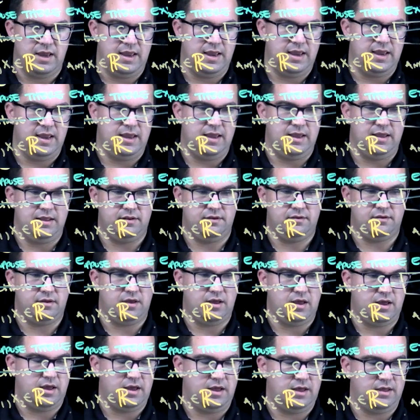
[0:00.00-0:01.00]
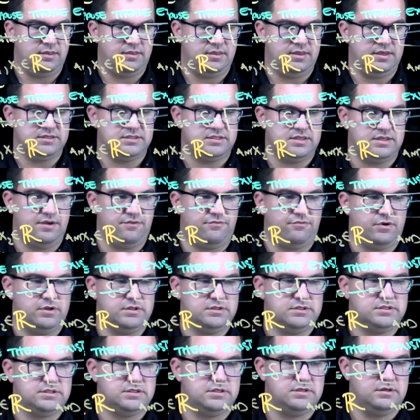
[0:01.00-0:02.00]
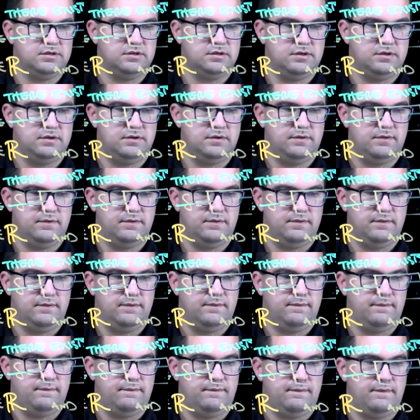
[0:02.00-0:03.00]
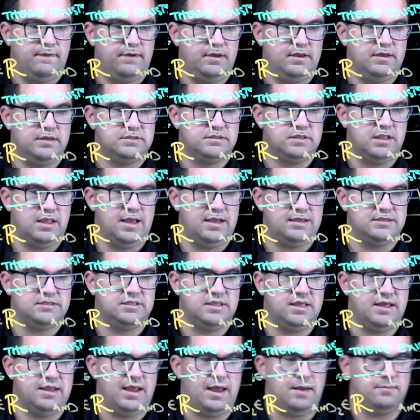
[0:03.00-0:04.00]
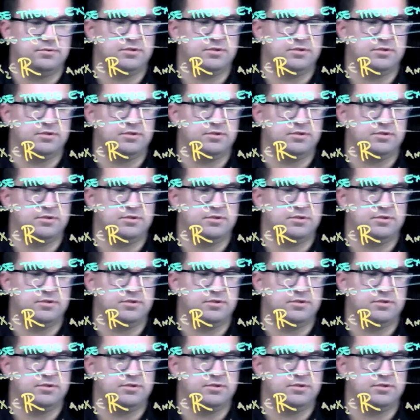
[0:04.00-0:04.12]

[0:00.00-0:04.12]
and this difference is less than